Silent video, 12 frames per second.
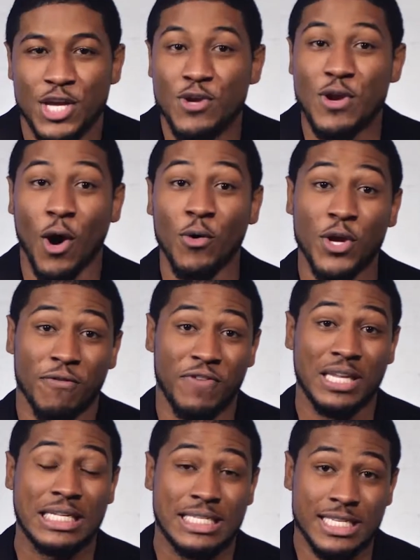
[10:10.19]
You know you're
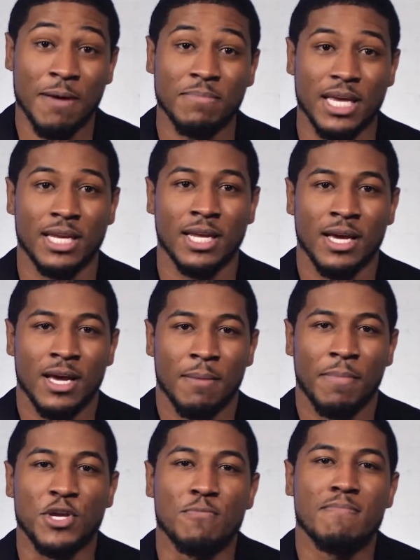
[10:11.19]
feeling something,
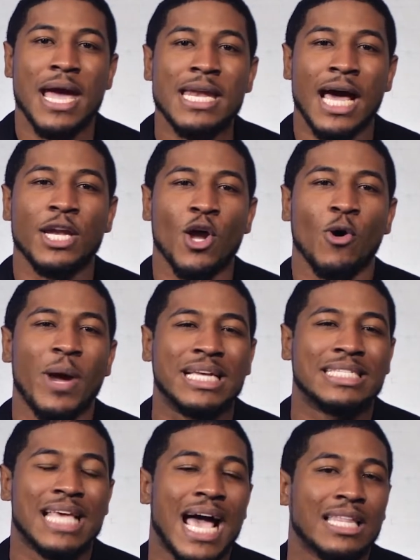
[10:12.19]
but you may not know
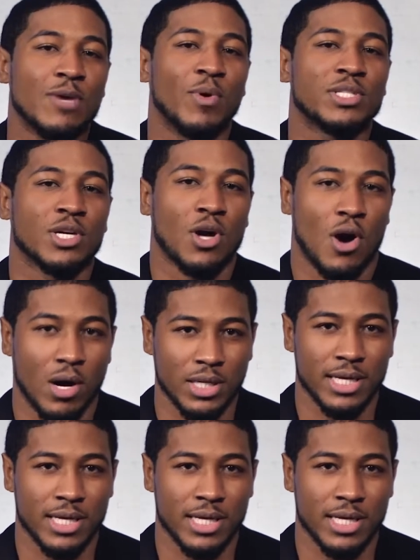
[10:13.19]
exactly what to call